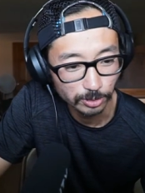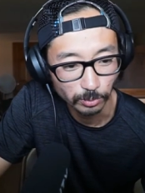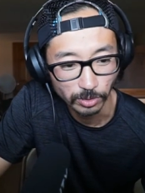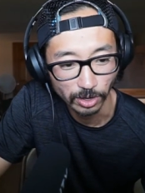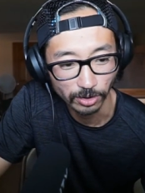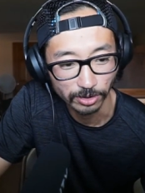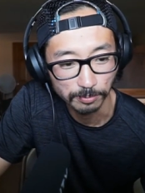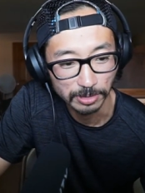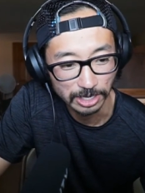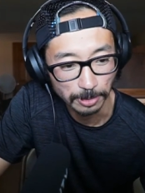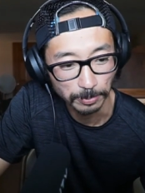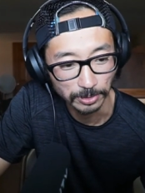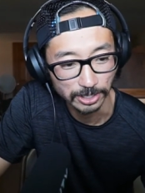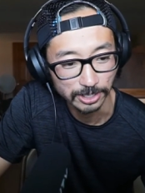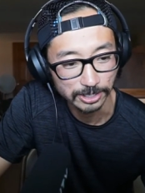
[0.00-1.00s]
we are
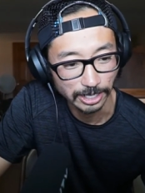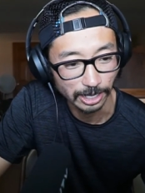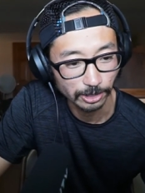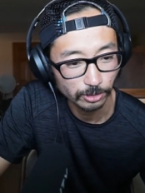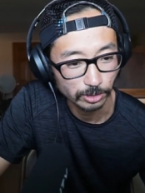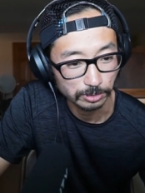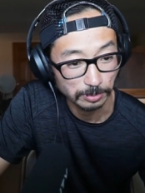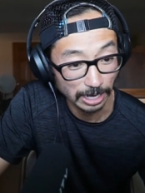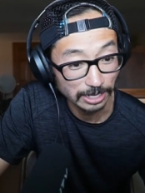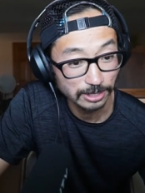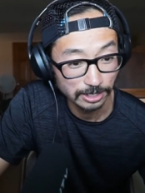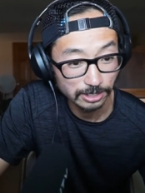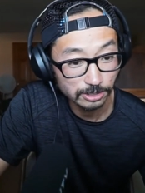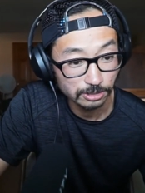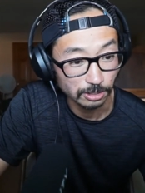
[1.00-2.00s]
manipulating the algorithm. I
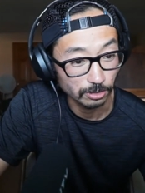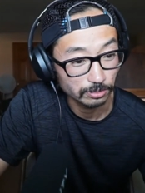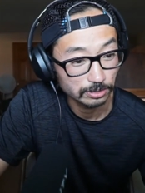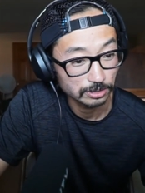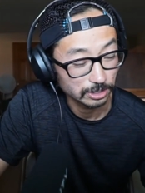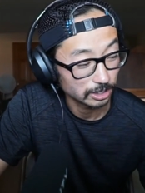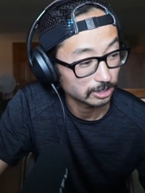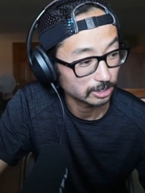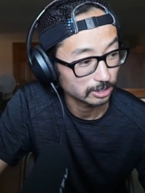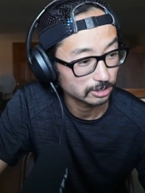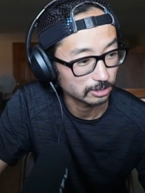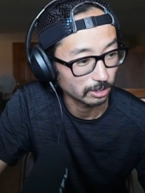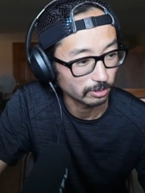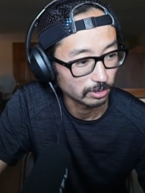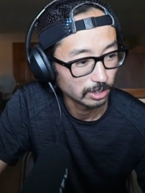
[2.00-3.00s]
think so. I think
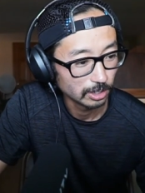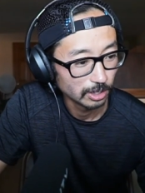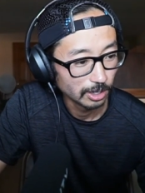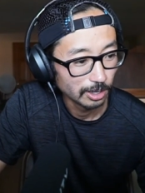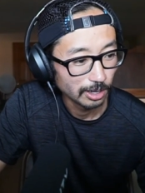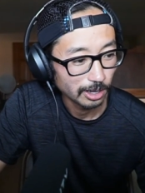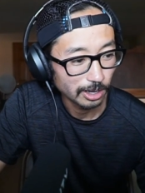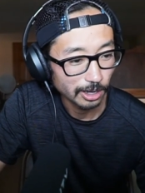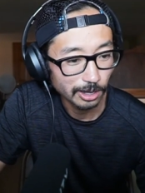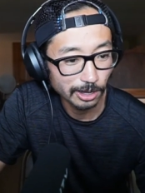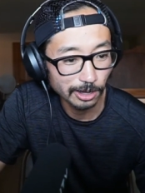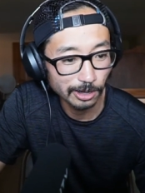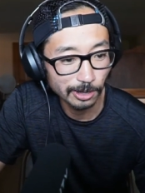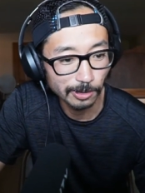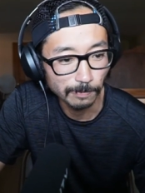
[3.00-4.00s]
so.
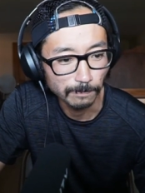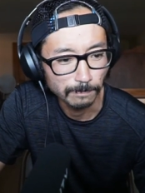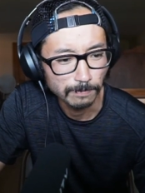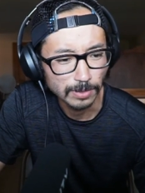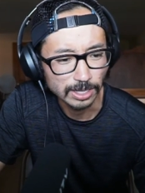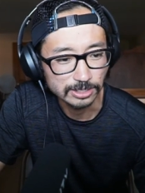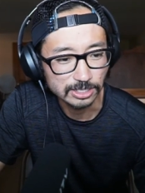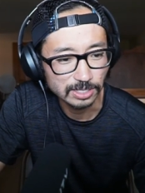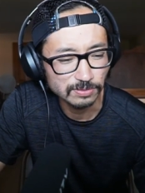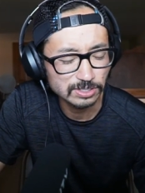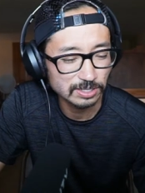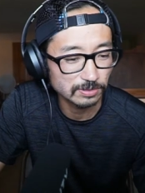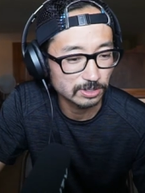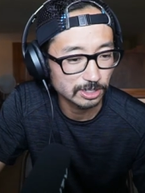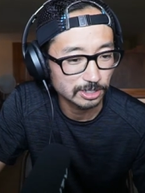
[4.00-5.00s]
And
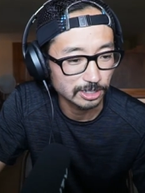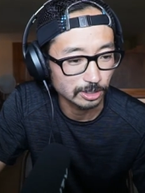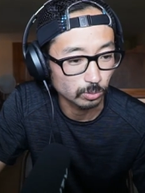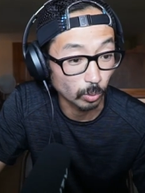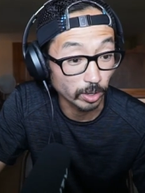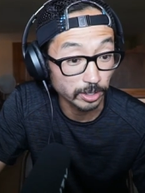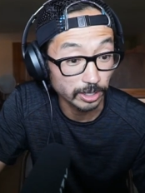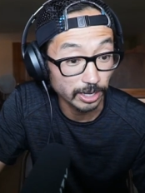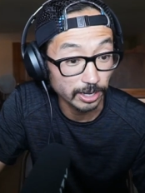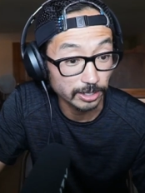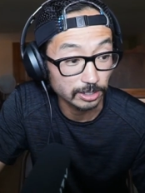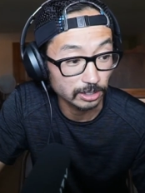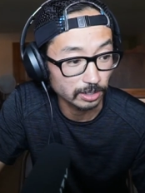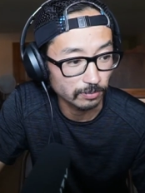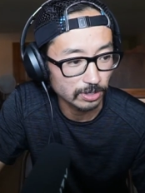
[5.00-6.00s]
CV76 says, one day
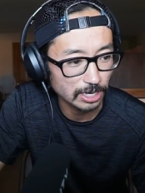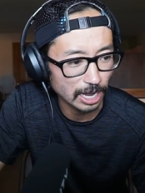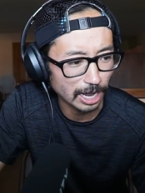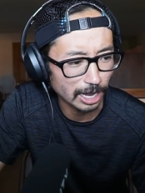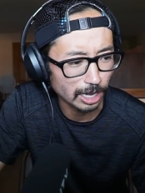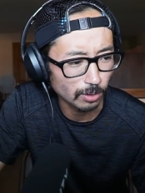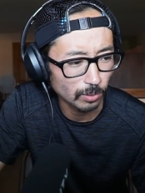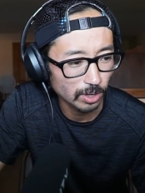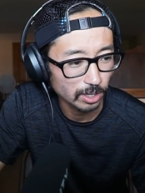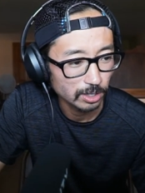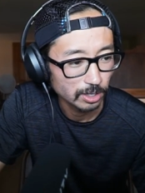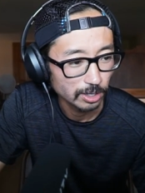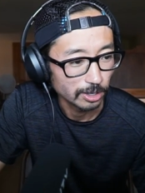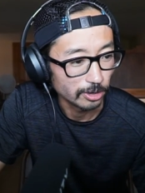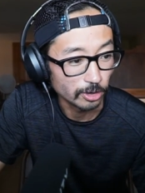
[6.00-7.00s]
delivery to Iowa?
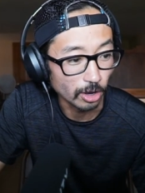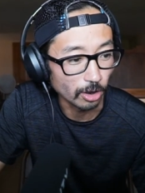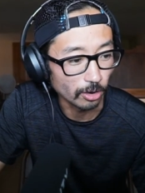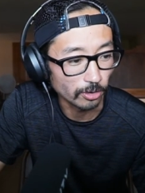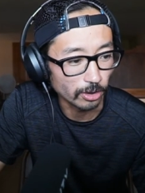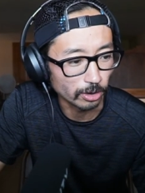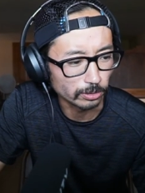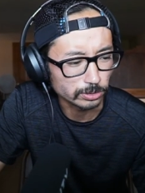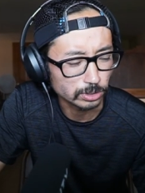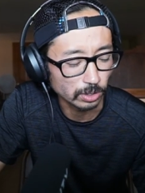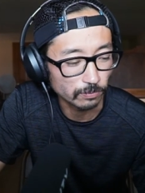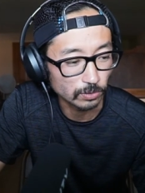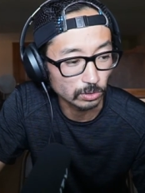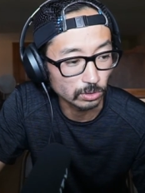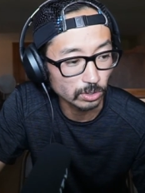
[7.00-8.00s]
No, no. So
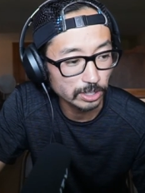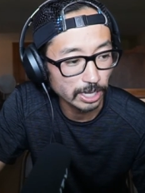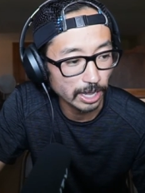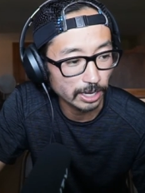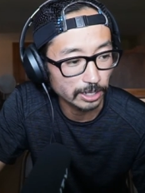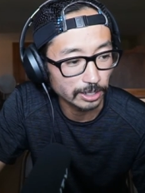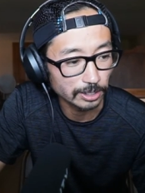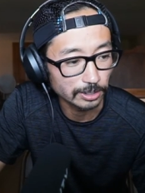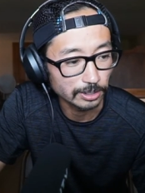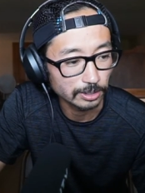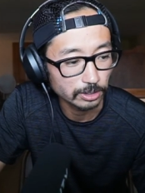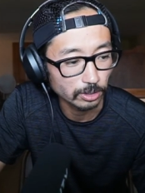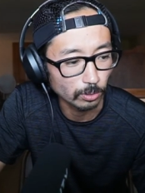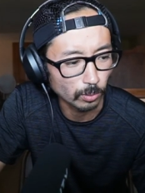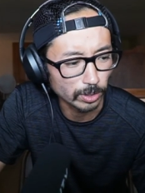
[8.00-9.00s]
if you look at it,
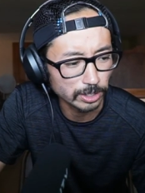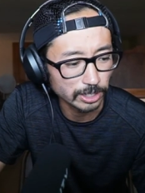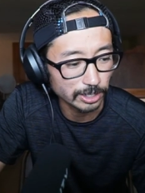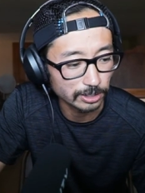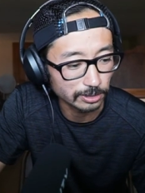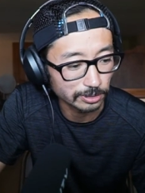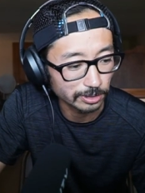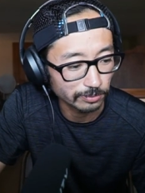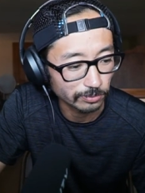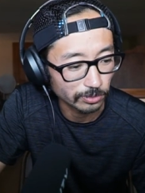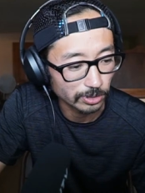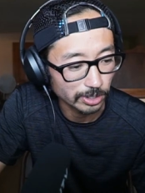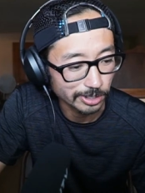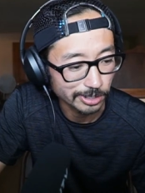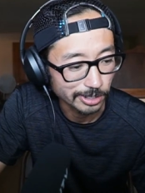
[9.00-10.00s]
the one day
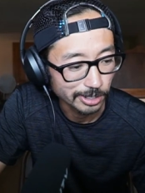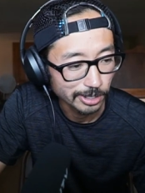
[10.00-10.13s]
delivery,